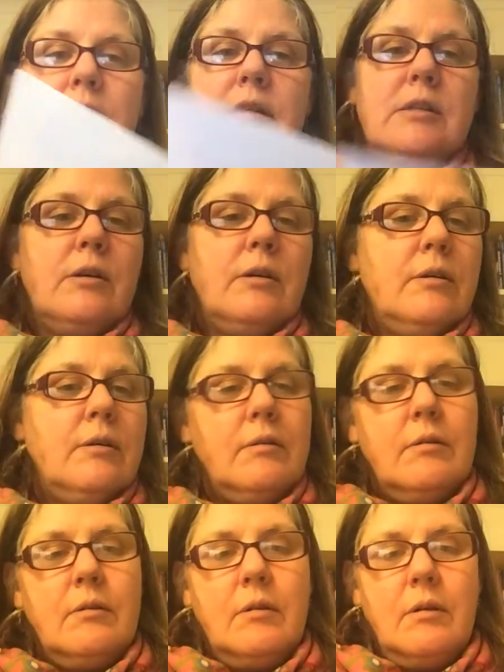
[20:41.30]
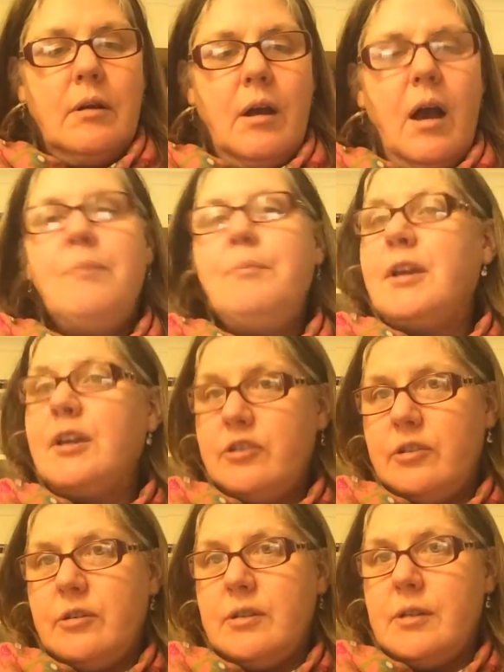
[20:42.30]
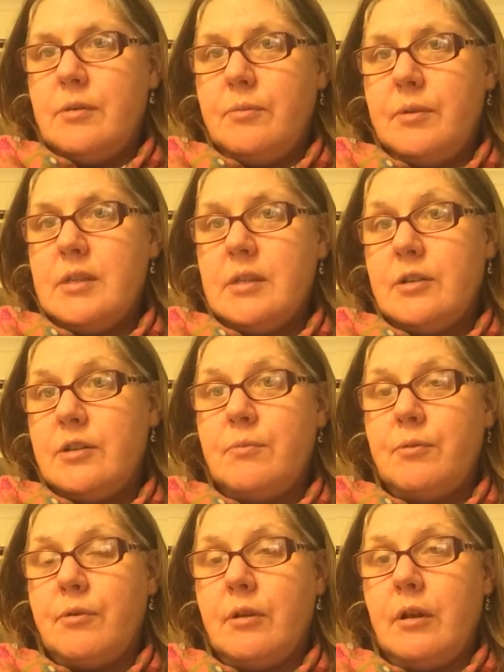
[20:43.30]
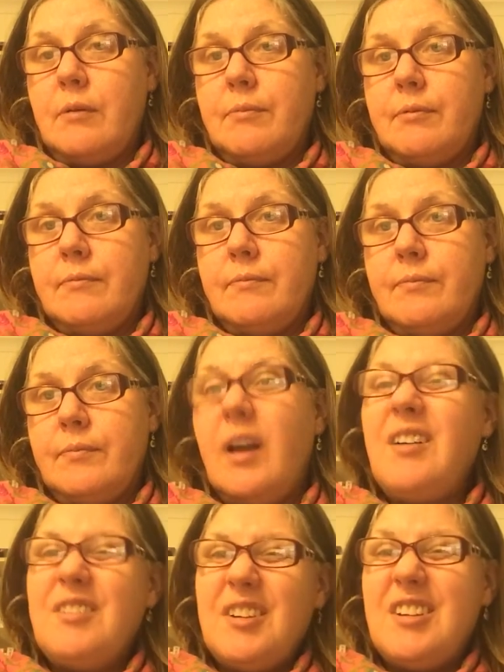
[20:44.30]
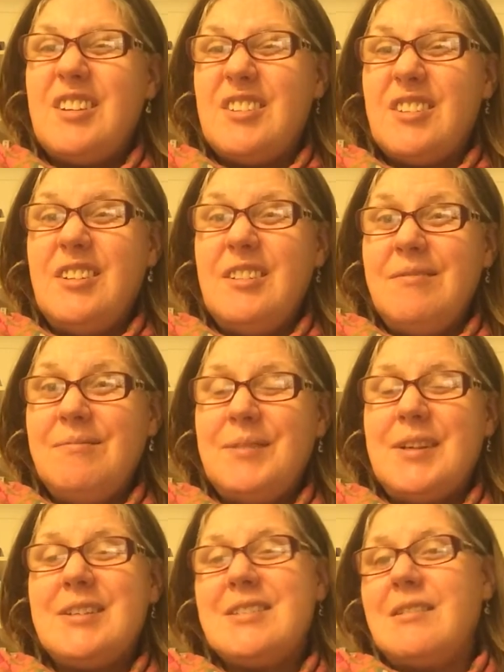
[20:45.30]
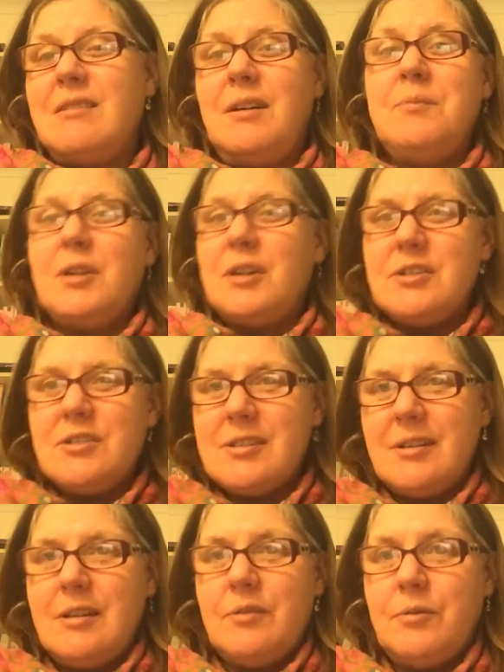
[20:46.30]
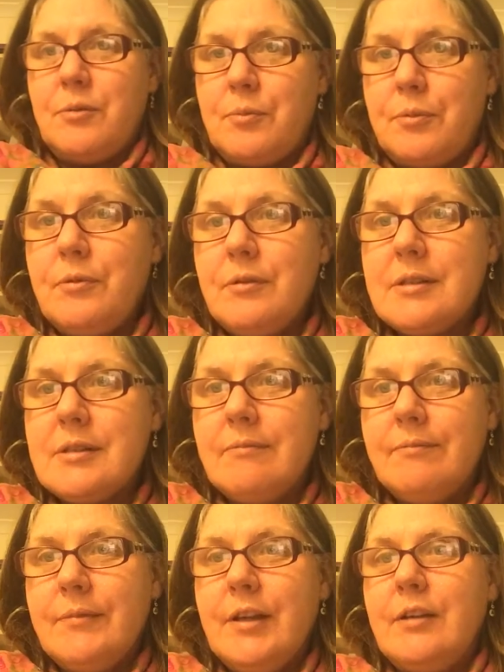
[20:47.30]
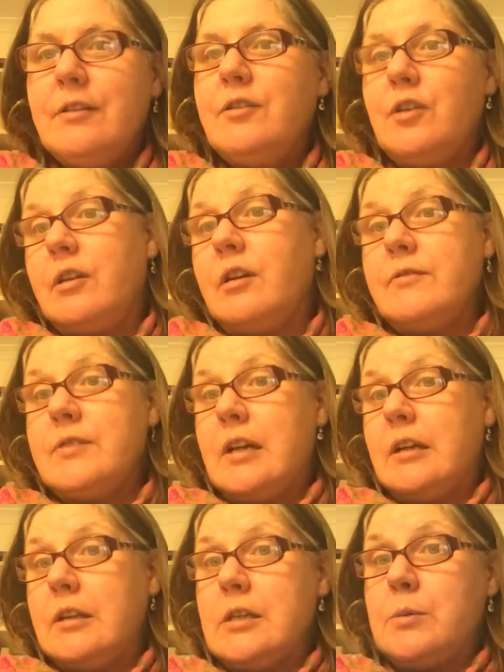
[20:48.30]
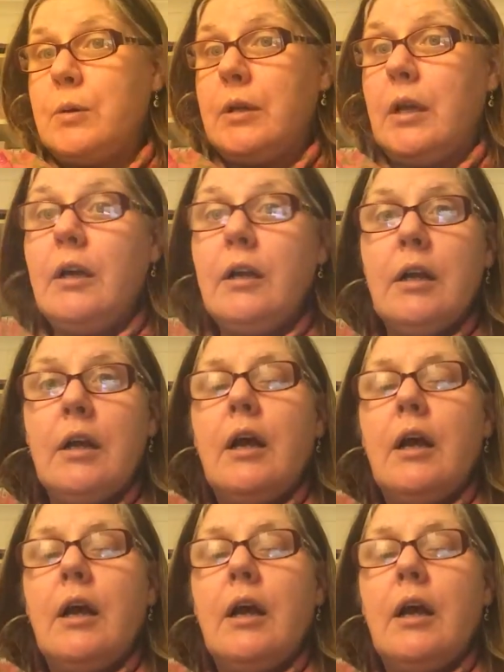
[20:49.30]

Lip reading: So I pick and choose with Stitching Book Club. I really do, because I'm not interested in all the books. Not that I've started this one yet.